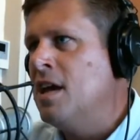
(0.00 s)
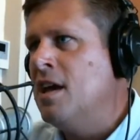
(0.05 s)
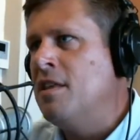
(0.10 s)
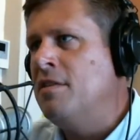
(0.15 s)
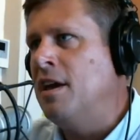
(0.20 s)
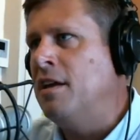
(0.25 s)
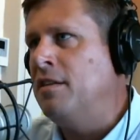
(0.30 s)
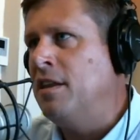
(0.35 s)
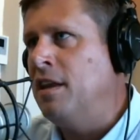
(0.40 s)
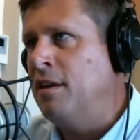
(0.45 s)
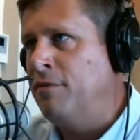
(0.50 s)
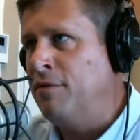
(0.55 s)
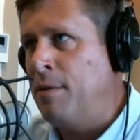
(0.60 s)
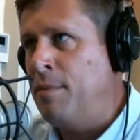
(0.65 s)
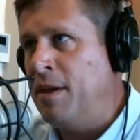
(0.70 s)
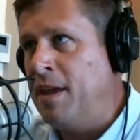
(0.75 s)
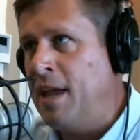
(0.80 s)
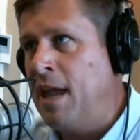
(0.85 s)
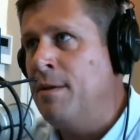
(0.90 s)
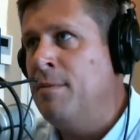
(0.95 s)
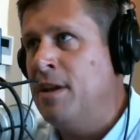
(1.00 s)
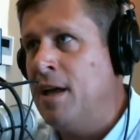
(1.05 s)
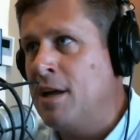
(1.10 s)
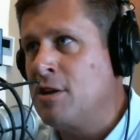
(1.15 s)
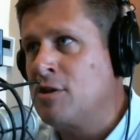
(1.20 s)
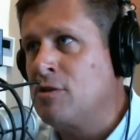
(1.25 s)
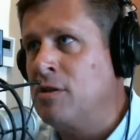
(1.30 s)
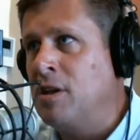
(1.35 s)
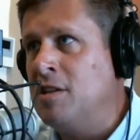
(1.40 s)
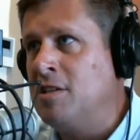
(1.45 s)
that if they became a
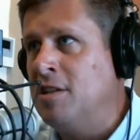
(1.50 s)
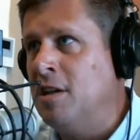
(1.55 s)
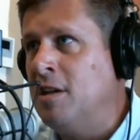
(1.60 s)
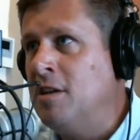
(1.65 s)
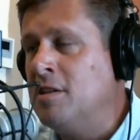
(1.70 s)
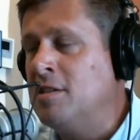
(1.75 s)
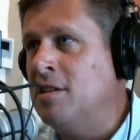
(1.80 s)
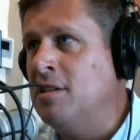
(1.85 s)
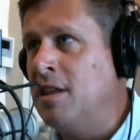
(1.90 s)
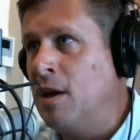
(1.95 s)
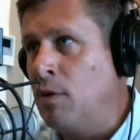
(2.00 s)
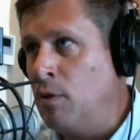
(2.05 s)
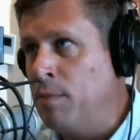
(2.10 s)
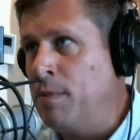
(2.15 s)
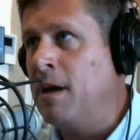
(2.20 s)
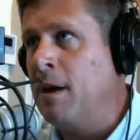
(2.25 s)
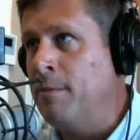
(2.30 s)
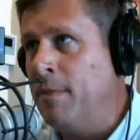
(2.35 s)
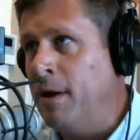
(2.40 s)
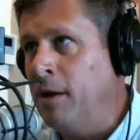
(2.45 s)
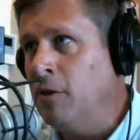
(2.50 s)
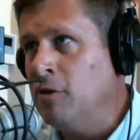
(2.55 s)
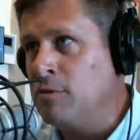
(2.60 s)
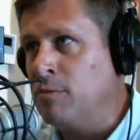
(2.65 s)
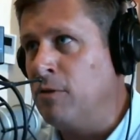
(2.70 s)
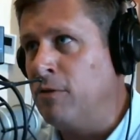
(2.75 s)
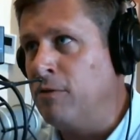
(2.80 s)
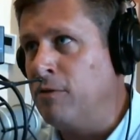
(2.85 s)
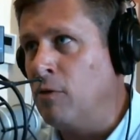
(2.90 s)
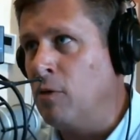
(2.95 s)
naturalized citizen, they would become
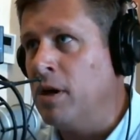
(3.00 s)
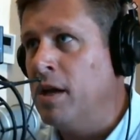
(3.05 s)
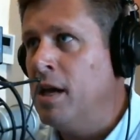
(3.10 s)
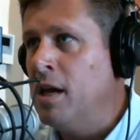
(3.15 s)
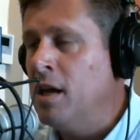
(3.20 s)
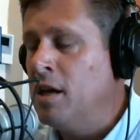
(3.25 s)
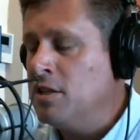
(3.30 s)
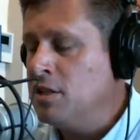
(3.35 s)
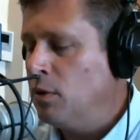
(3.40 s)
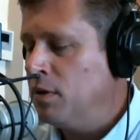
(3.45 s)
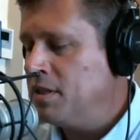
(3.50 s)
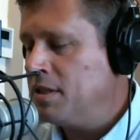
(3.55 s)
eligible for. So it's